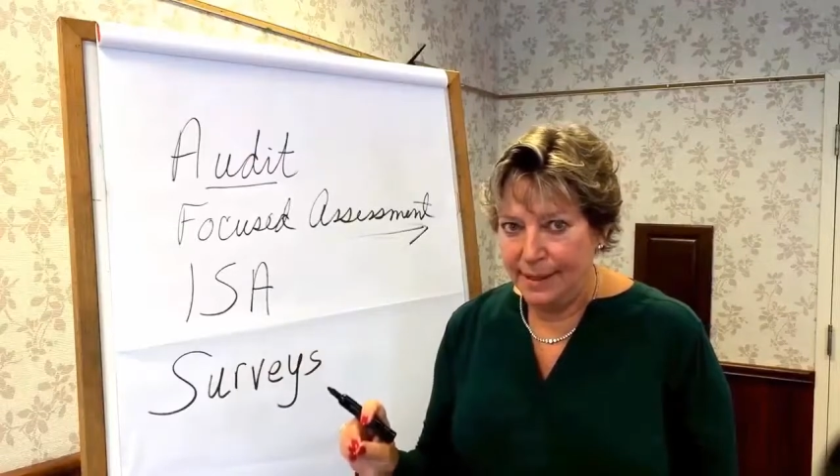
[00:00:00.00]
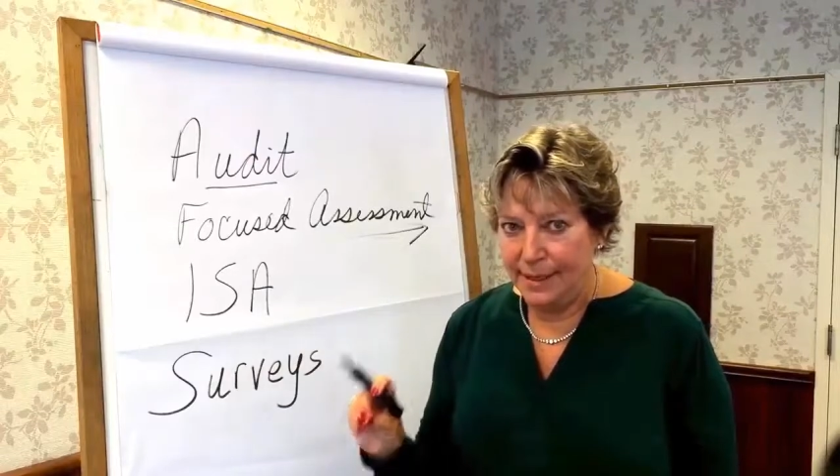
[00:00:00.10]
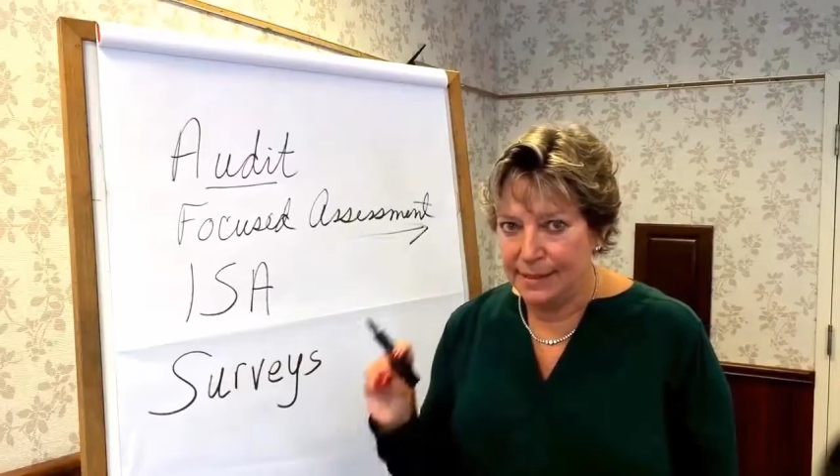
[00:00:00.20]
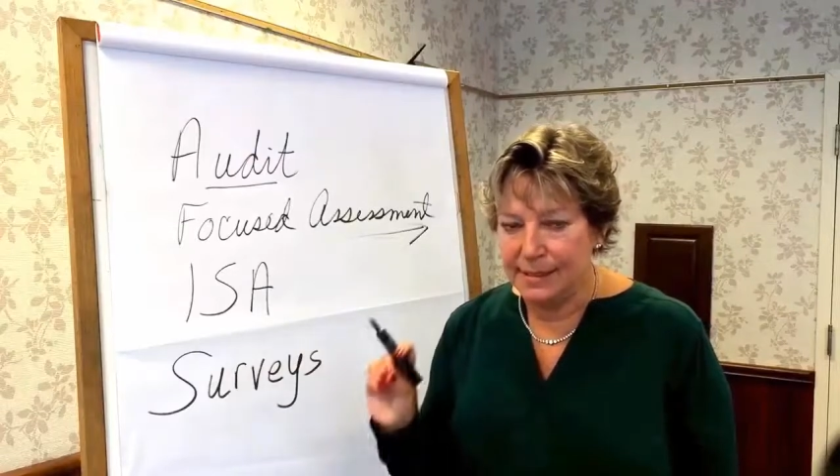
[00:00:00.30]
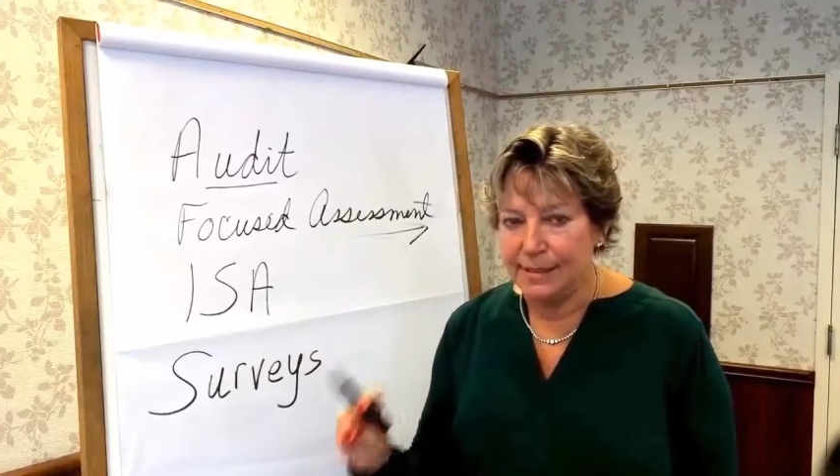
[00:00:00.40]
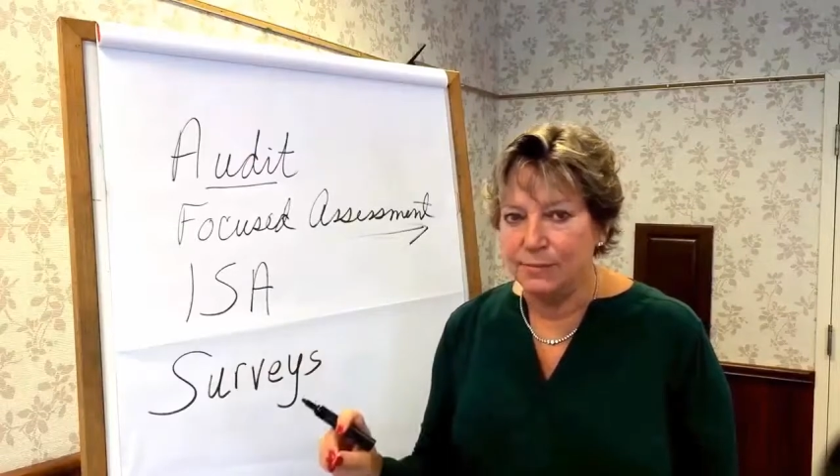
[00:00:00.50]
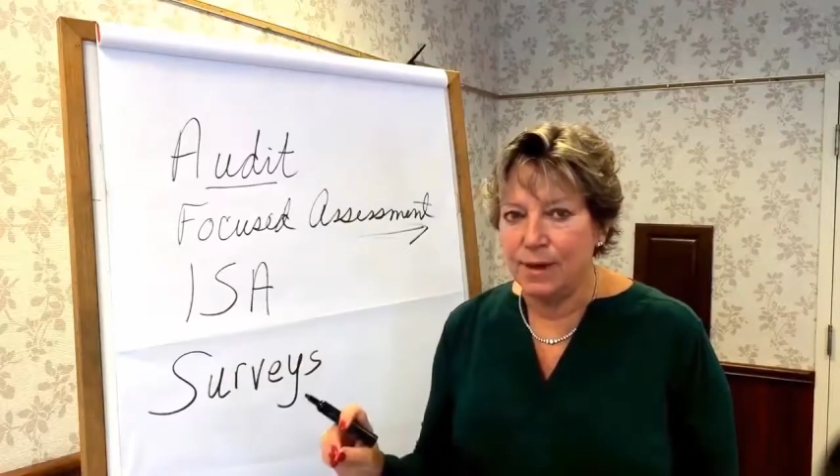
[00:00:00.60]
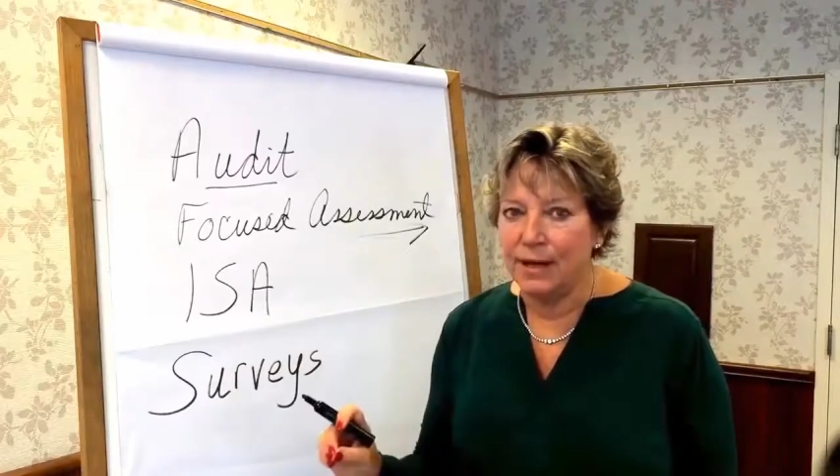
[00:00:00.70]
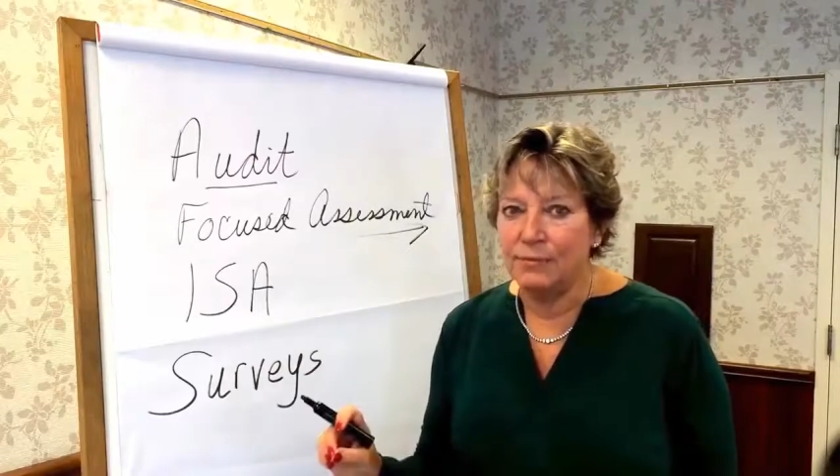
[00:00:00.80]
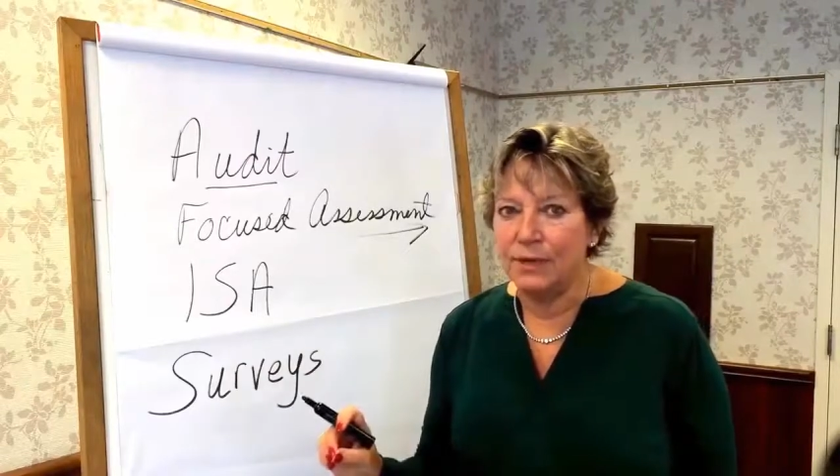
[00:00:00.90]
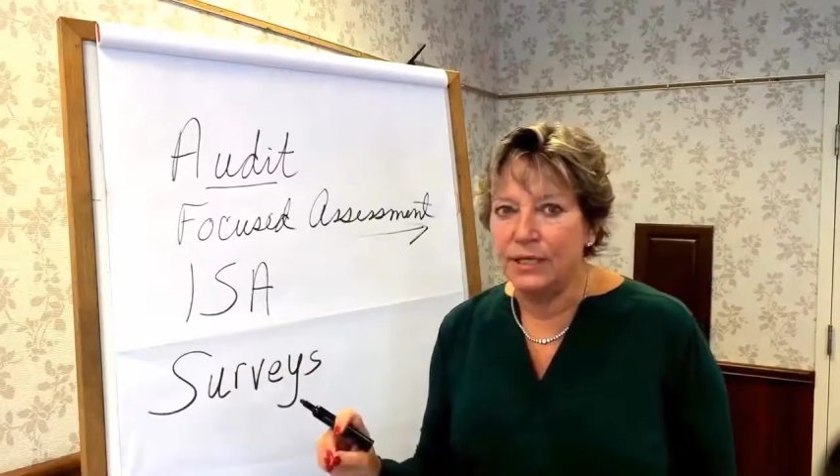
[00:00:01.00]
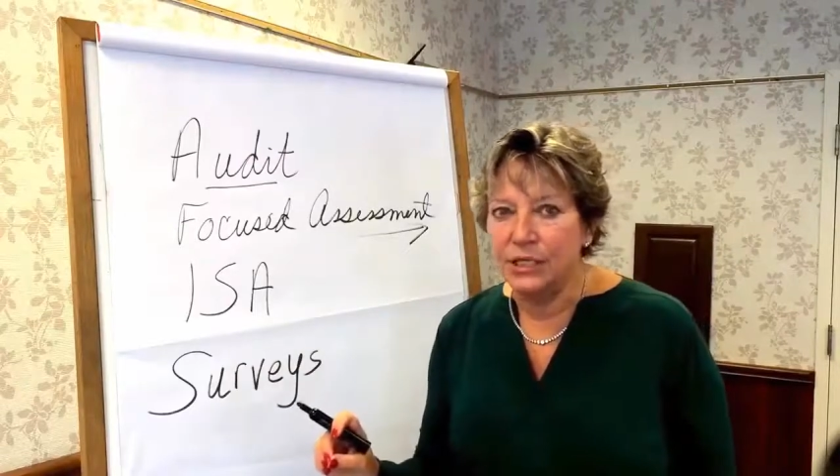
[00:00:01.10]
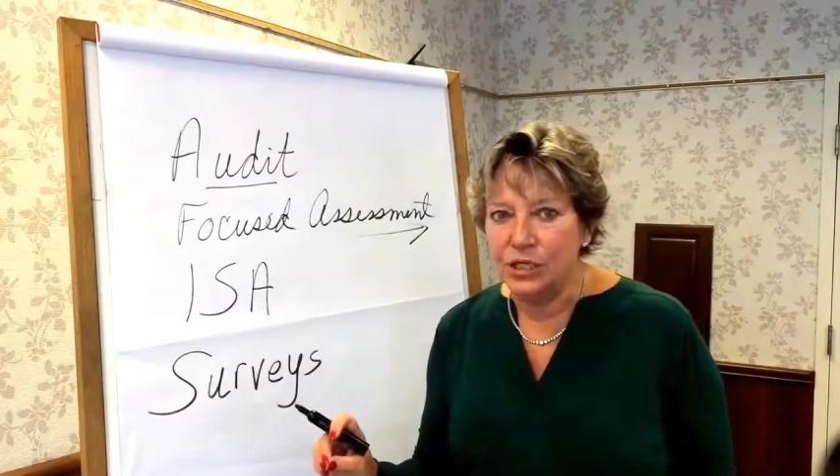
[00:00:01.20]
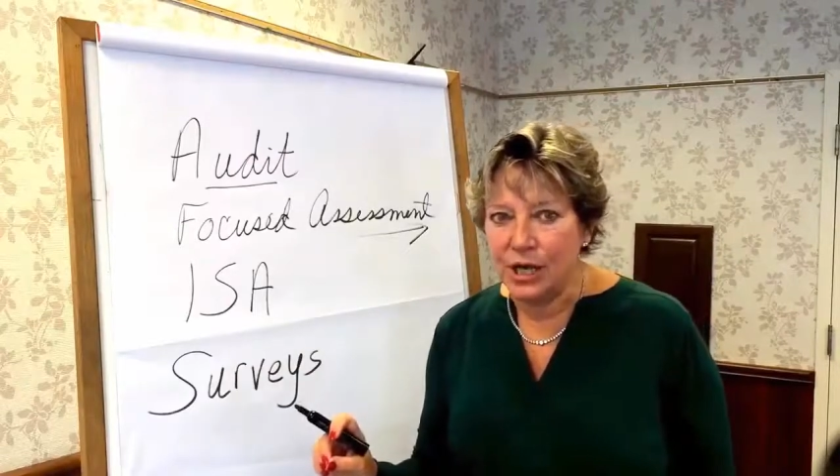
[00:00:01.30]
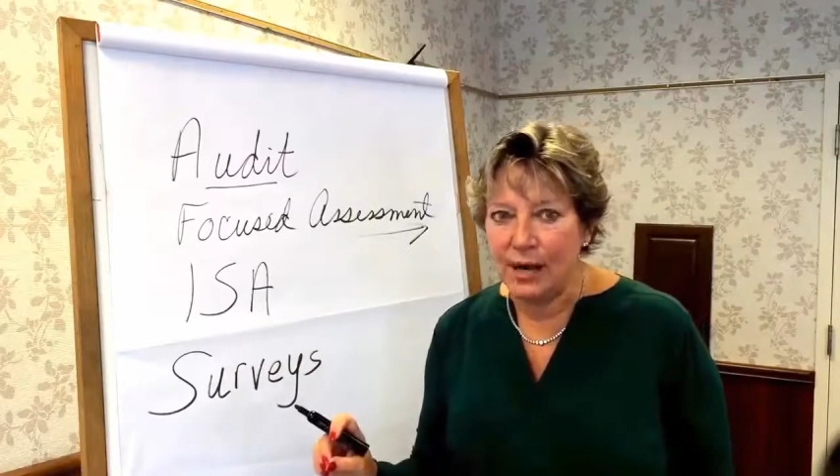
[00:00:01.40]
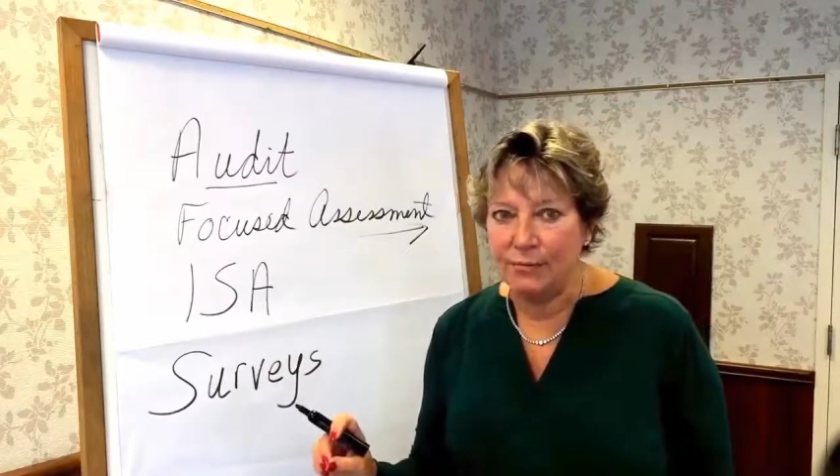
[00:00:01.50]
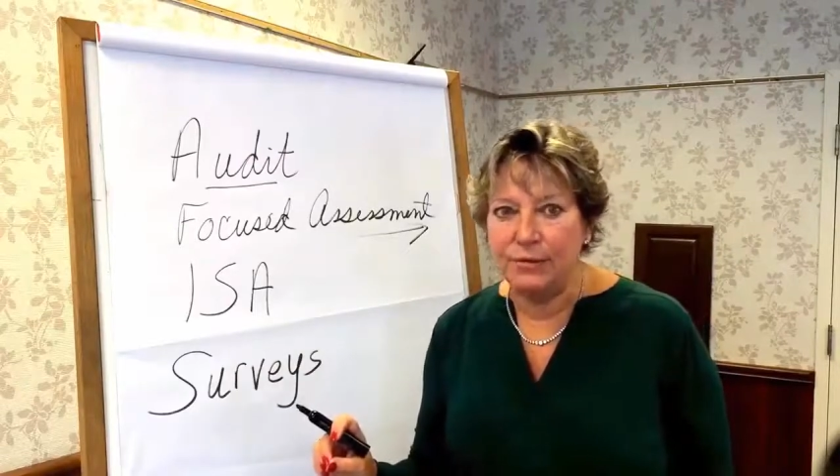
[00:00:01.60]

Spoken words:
And this is why I wanted to chat